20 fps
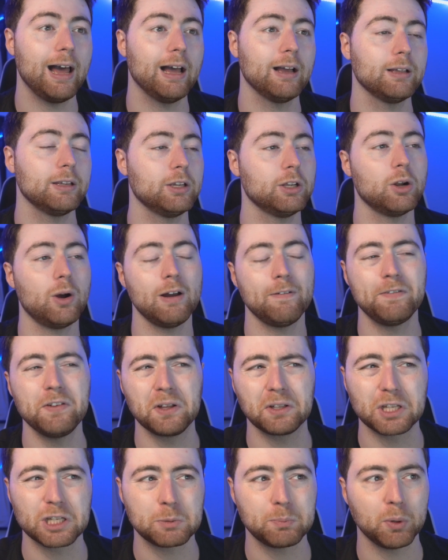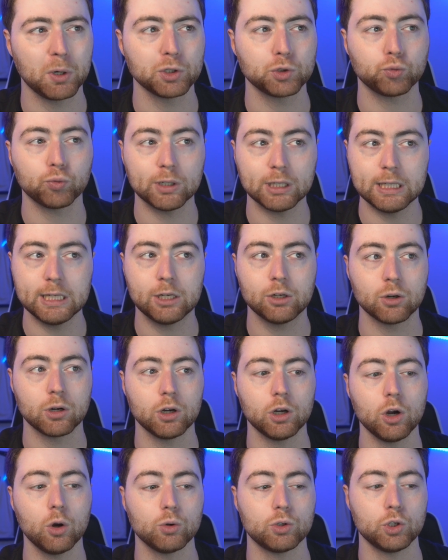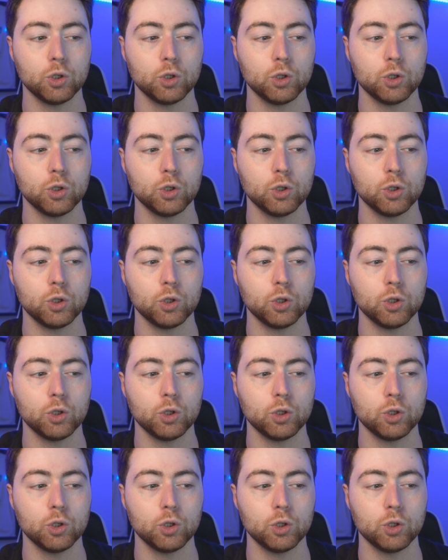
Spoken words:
You know, I feel like the Spurs really couldn't go too